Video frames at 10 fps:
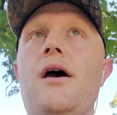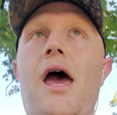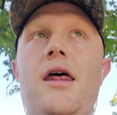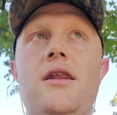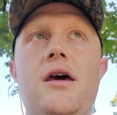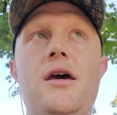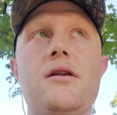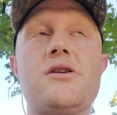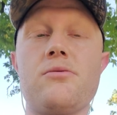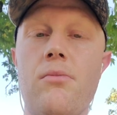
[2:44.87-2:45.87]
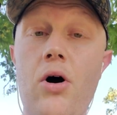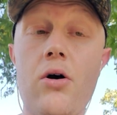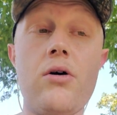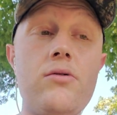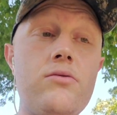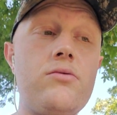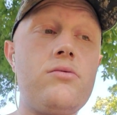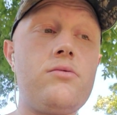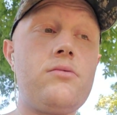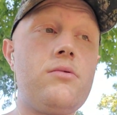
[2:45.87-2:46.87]
And then tomorrow,
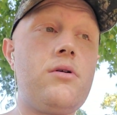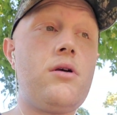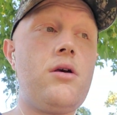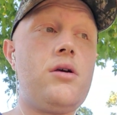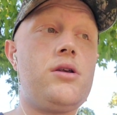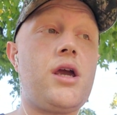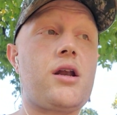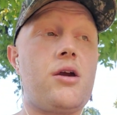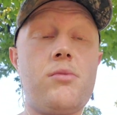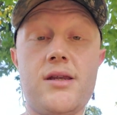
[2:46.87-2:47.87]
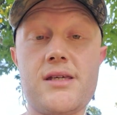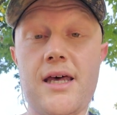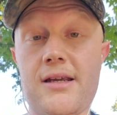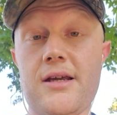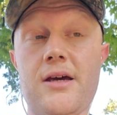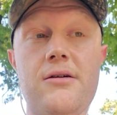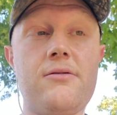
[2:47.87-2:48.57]
you gotta commit to that day.